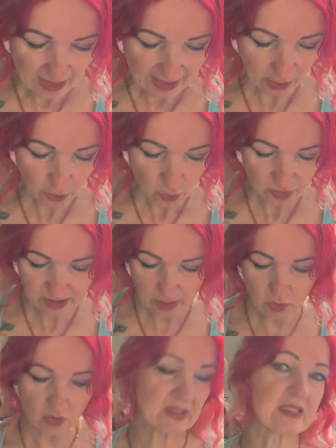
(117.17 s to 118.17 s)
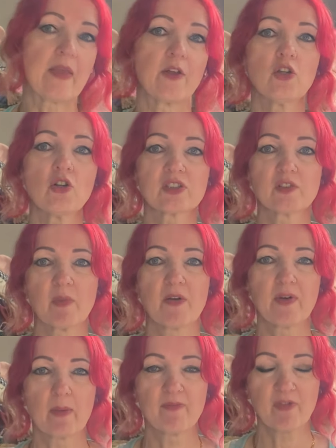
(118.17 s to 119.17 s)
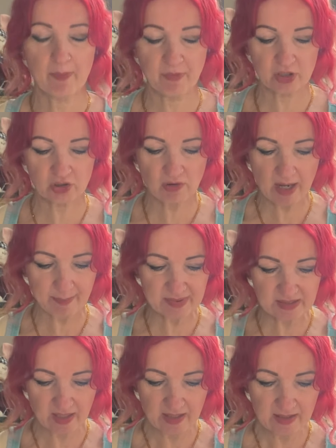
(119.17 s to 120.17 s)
And I also got together lots of my fabric scraps.